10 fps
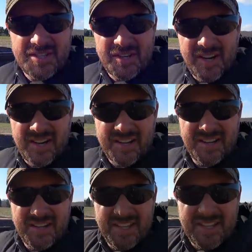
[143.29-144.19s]
truck
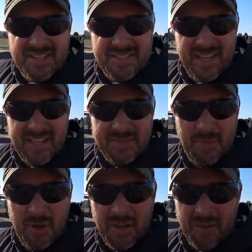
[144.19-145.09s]
stays
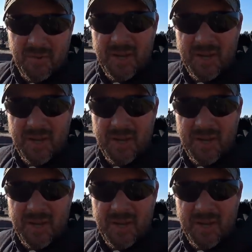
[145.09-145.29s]
put.